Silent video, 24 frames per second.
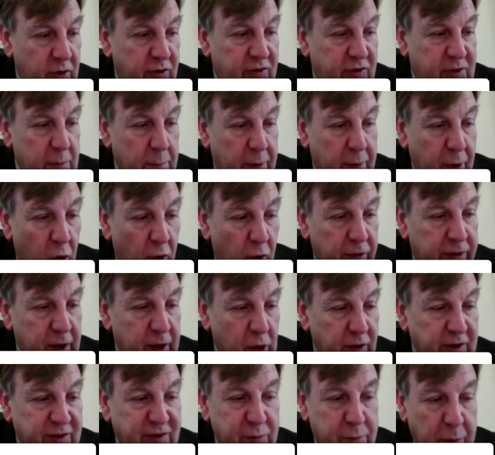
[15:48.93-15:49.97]
to support
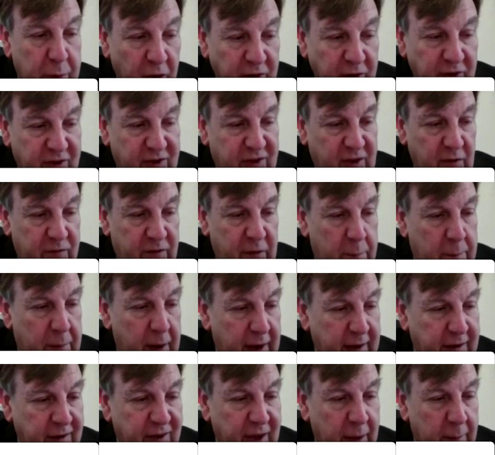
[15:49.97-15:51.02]
the response to the
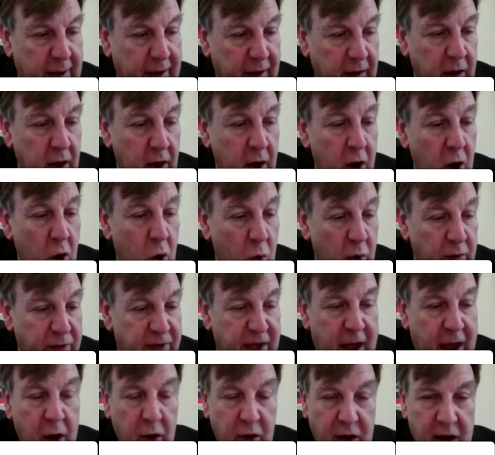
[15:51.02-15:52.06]
pandemic
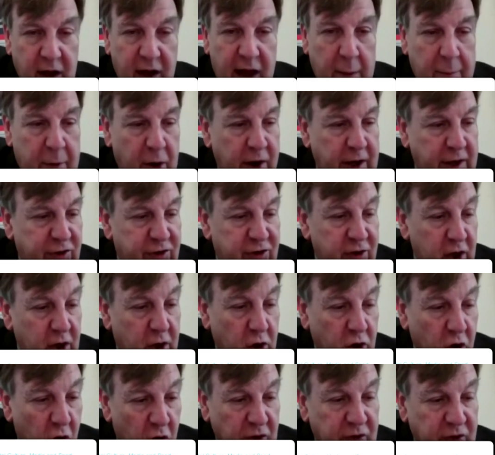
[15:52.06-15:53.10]
without collaboration
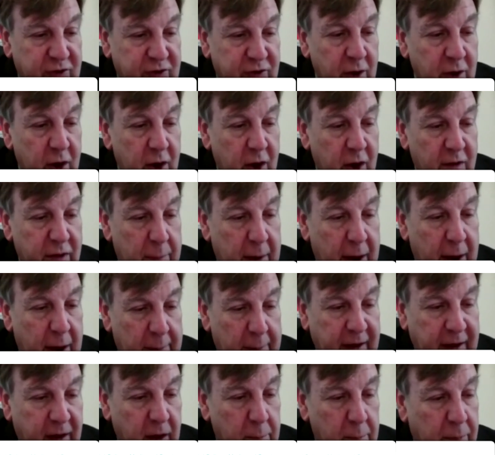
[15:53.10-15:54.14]
across the
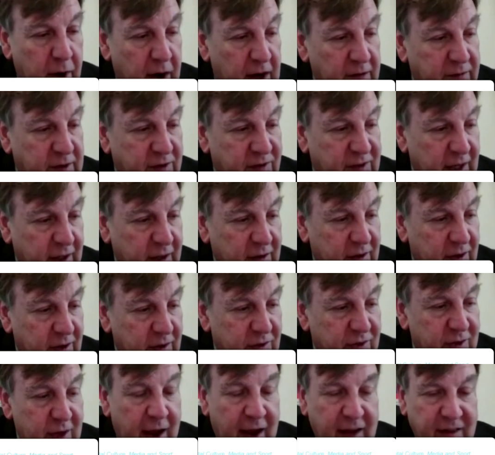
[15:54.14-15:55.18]
public and private
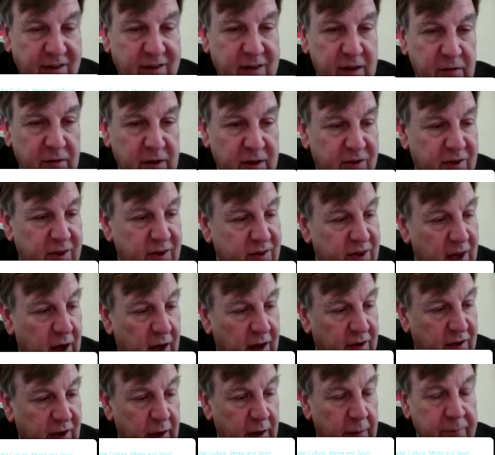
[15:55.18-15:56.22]
sectors and civil
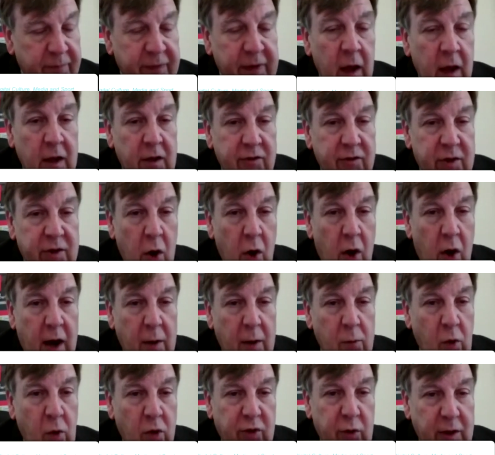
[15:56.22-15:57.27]
society. So
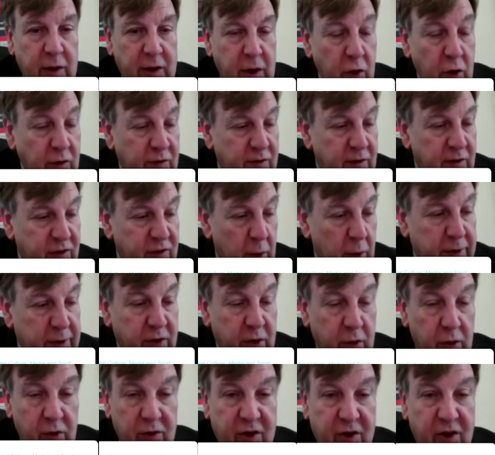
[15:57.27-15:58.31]
I want to use this
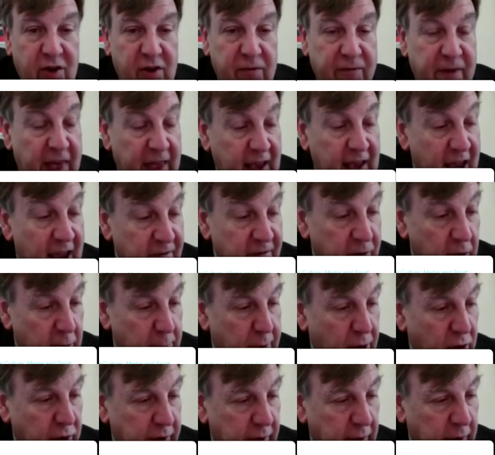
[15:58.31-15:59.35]
opportunity to thank
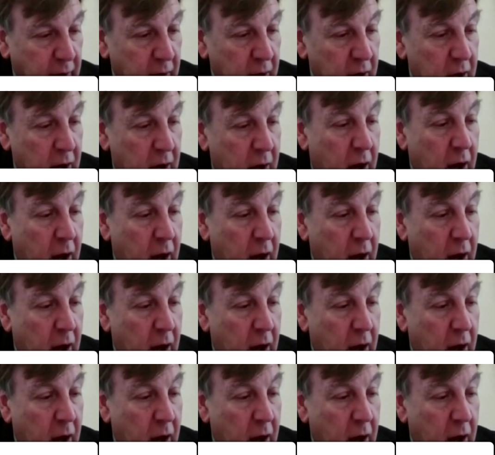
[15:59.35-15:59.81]
everybody